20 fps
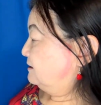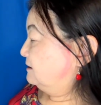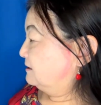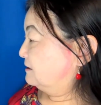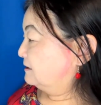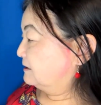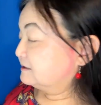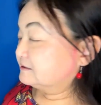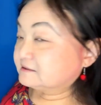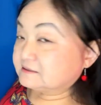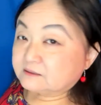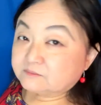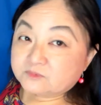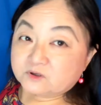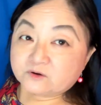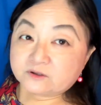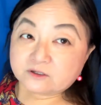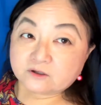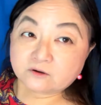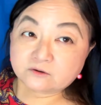yes, I'm
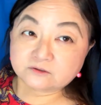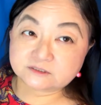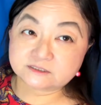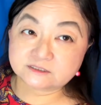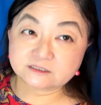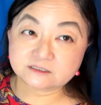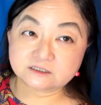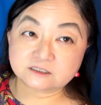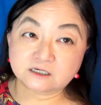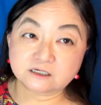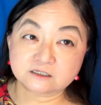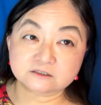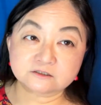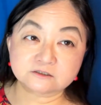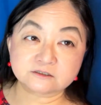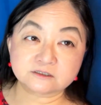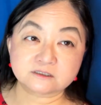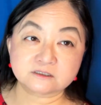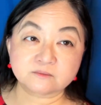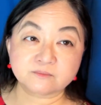going to go see a
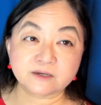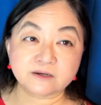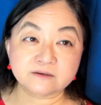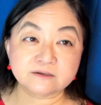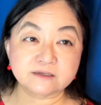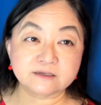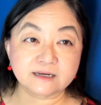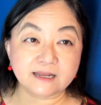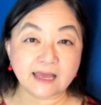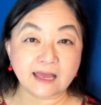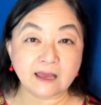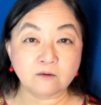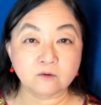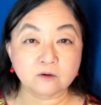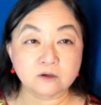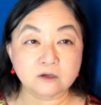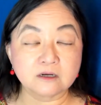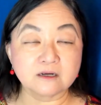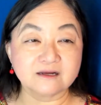doctor in about an hour.